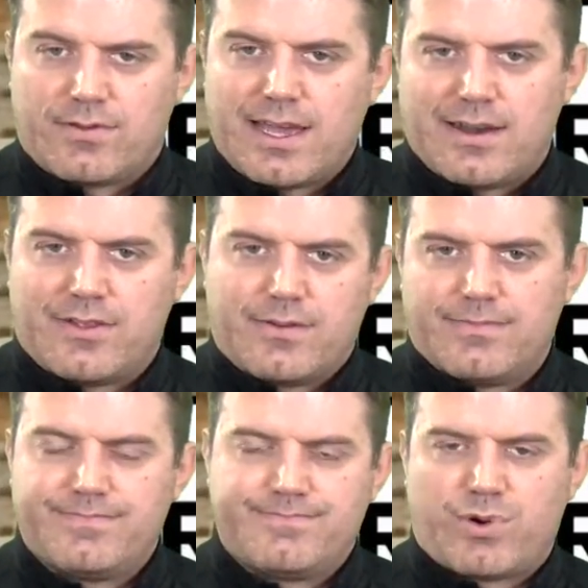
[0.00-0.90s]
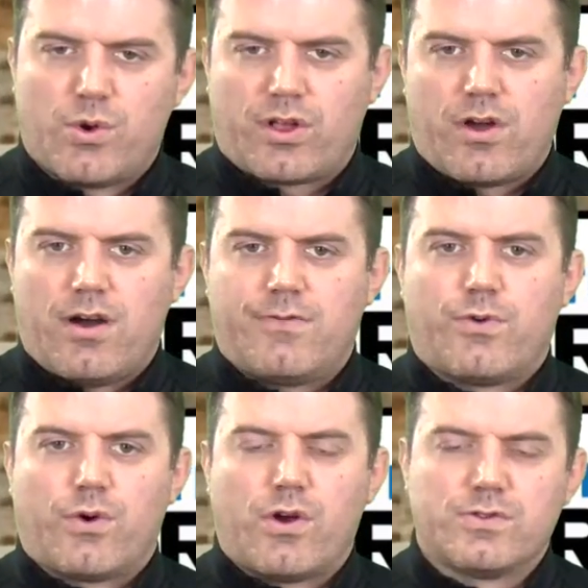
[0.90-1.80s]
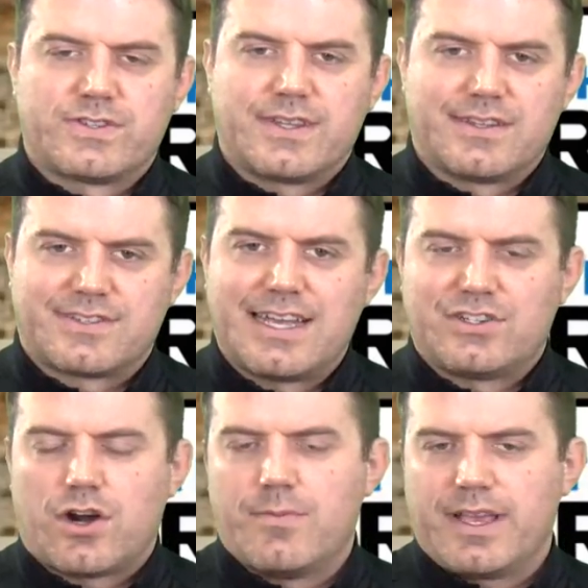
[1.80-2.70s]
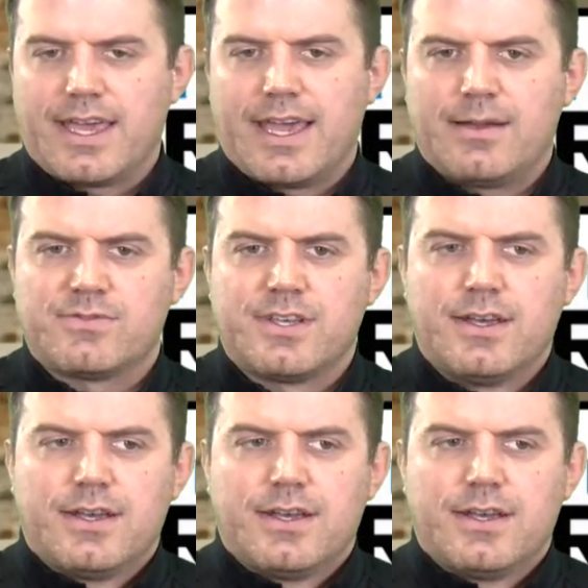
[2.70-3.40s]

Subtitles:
kind of the protocol for hosting the state tournament games.